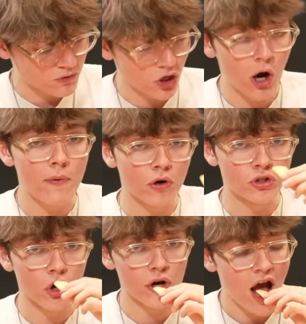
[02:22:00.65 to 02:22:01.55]
So I hope you all
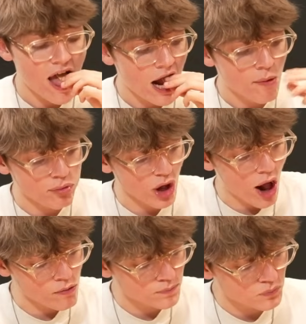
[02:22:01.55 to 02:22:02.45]
enjoyed. But
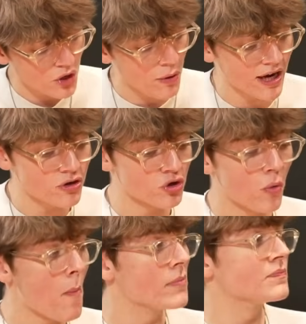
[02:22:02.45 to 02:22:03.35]
uh, I'll catch
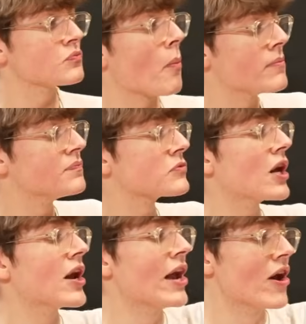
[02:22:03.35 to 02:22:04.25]
you
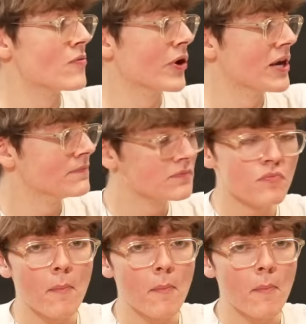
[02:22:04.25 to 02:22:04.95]
later, everybody.